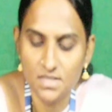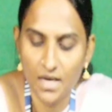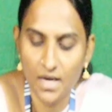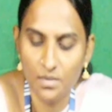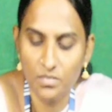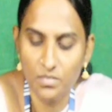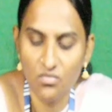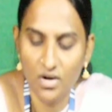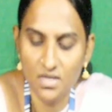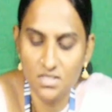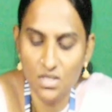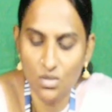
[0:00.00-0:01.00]
A and B?
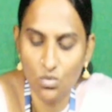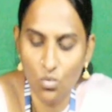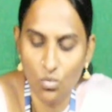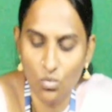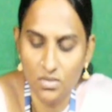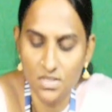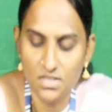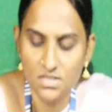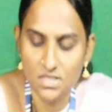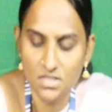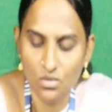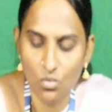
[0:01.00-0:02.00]
What is the code? This
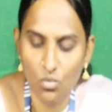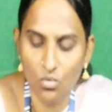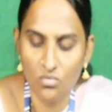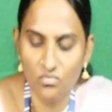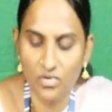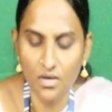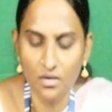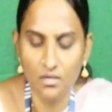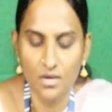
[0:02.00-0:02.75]
is the code for